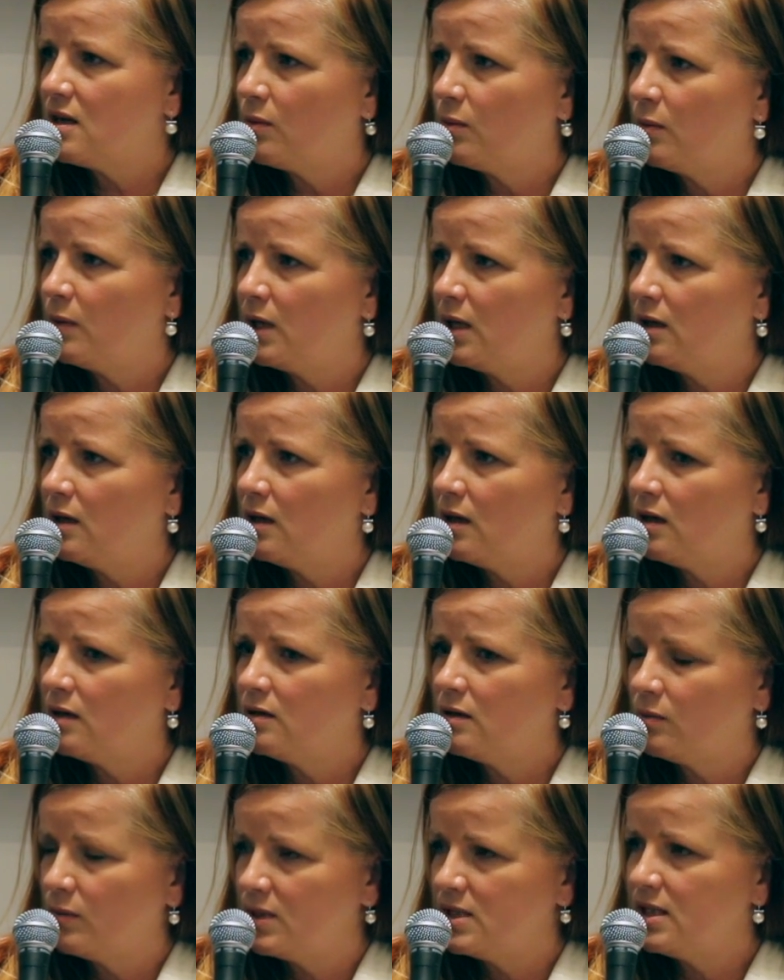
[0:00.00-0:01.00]
that
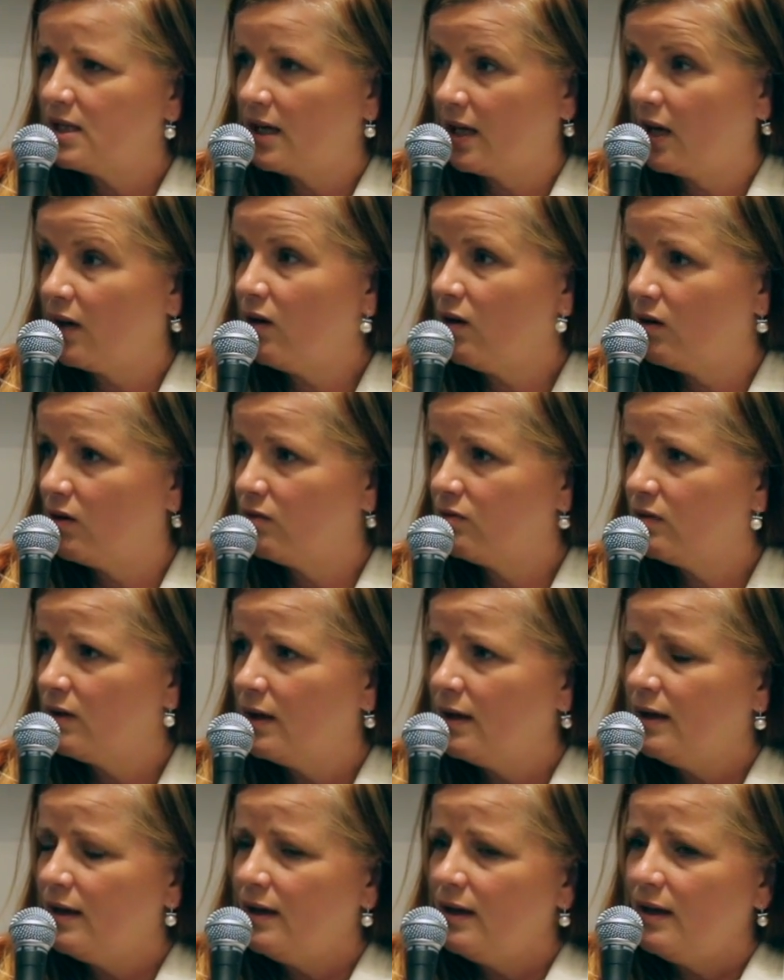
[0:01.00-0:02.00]
we take care of
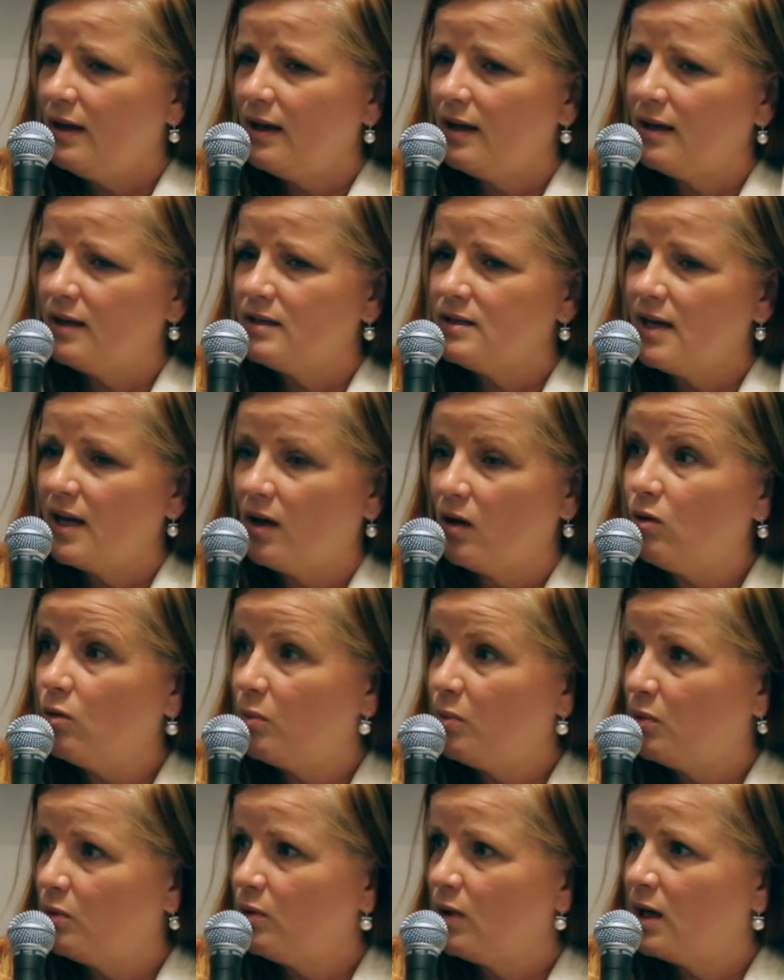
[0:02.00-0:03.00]
and
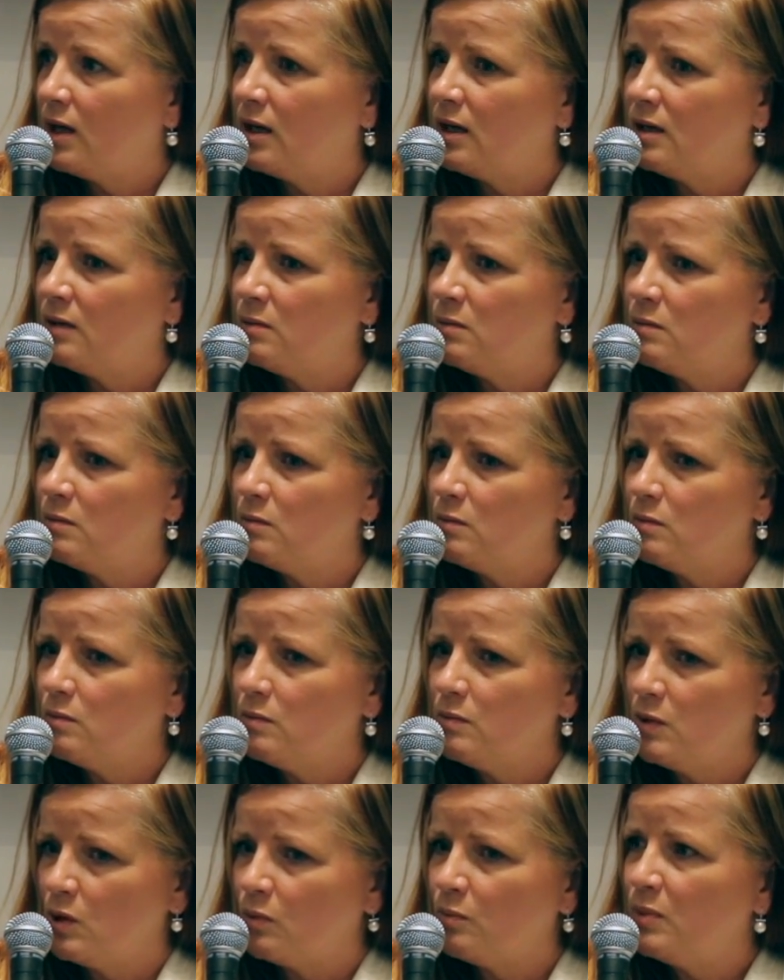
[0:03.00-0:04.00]
help
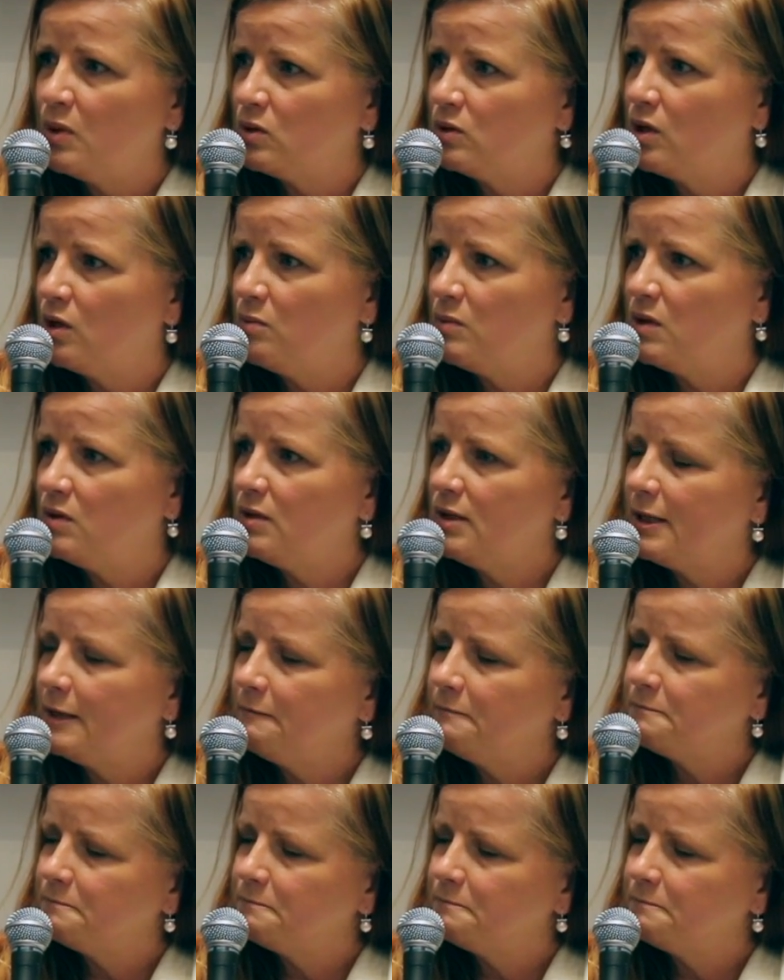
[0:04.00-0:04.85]
build community.